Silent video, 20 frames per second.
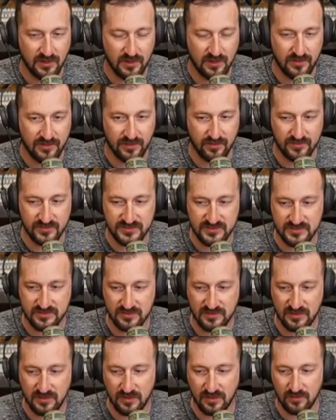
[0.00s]
That was,
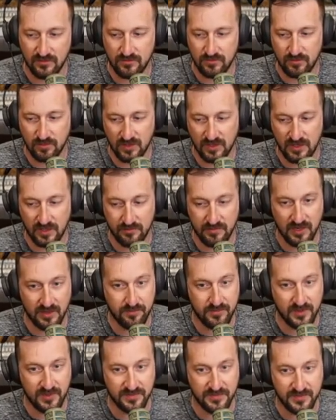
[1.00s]
we're coming
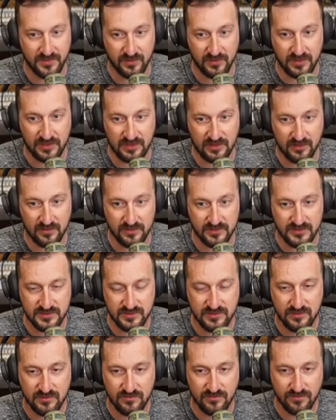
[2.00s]
up on 30
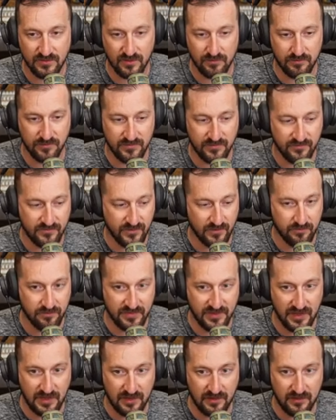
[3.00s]
years from
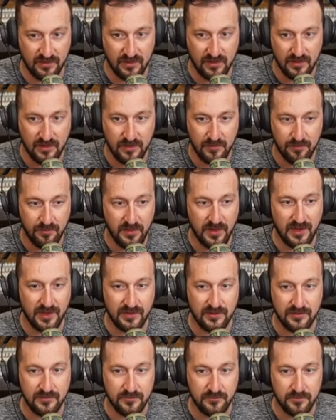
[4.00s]
then.
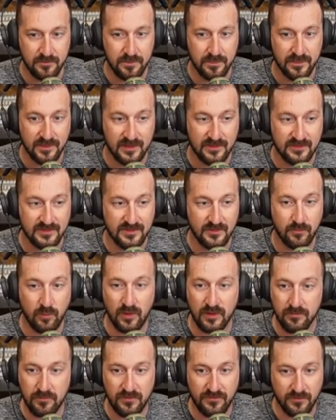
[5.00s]
But the
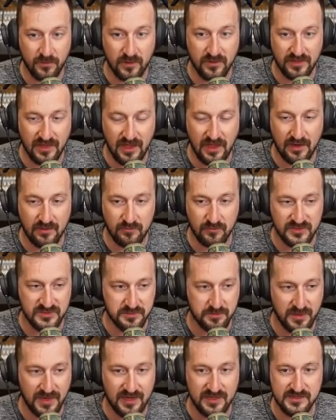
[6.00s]
one before that
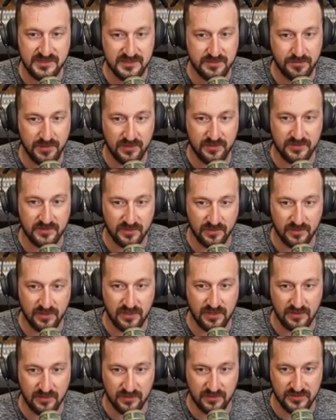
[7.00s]
was passed about
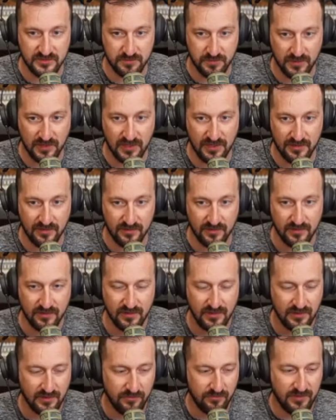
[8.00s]
30 years prior.
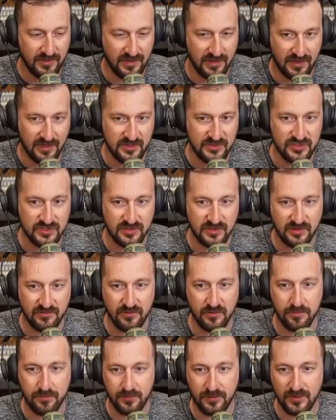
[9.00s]
And we actually
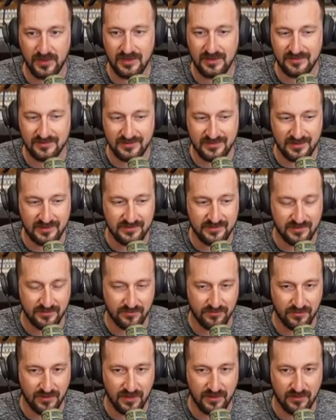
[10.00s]
have a pretty
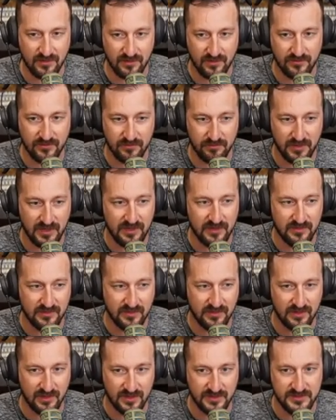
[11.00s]
decent record of amending
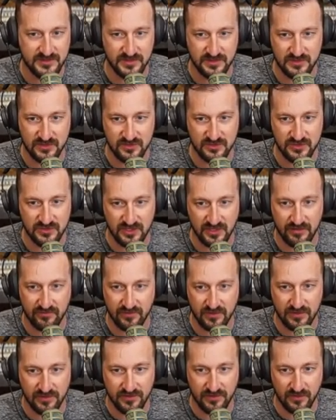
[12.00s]
the Constitution
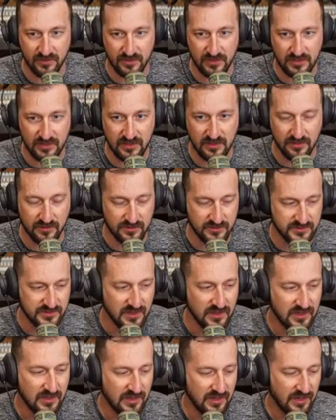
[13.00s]
every 30 years.
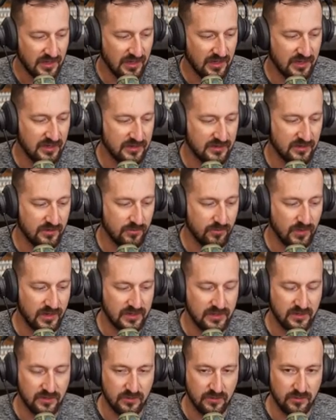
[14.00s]
And
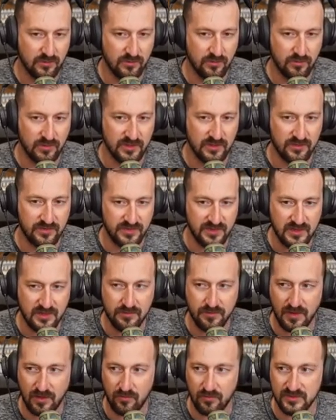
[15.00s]
when you think
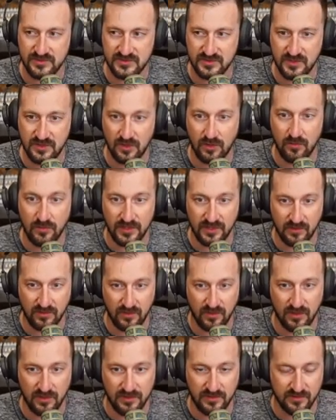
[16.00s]
about what's going
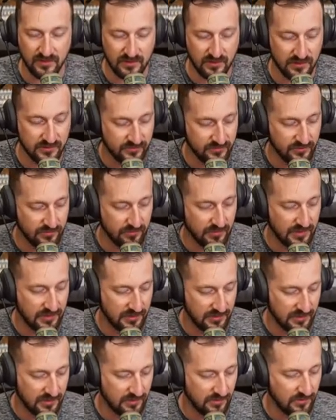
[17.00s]
on in the country
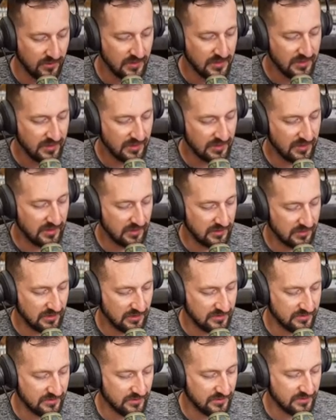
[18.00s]
right now and
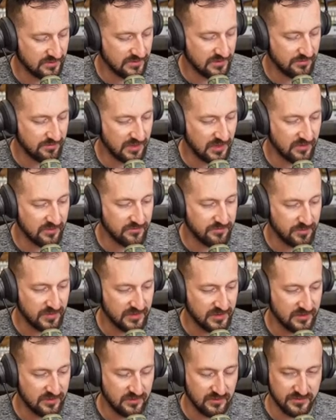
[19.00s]
the amount of
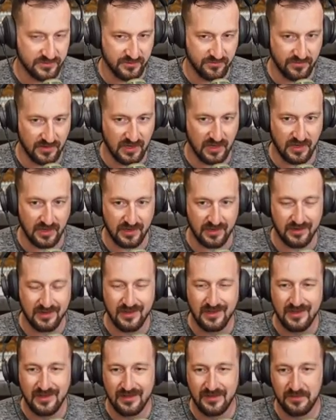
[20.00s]
political divide,
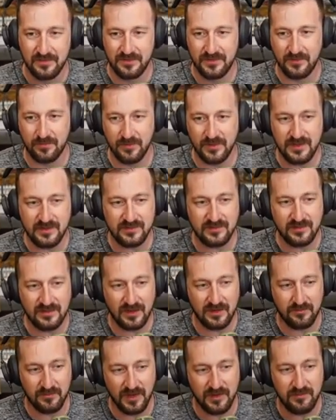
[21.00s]
the reason
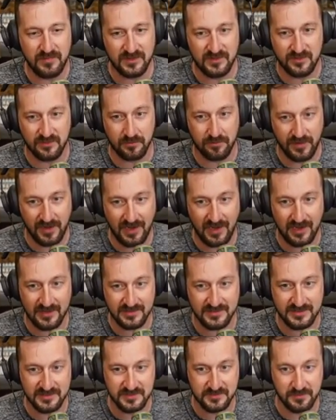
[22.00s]
that amendments are
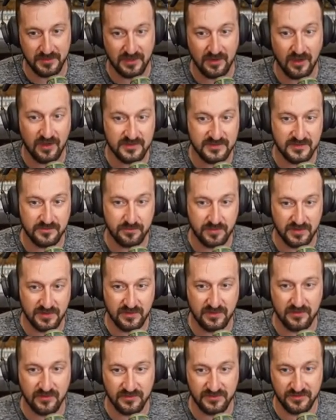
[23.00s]
passed is because of
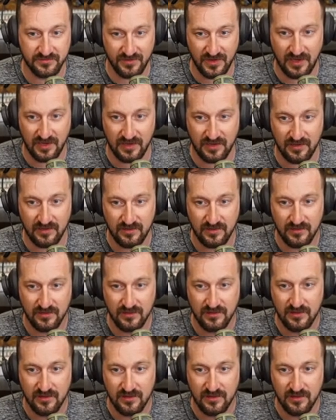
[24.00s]
political divide.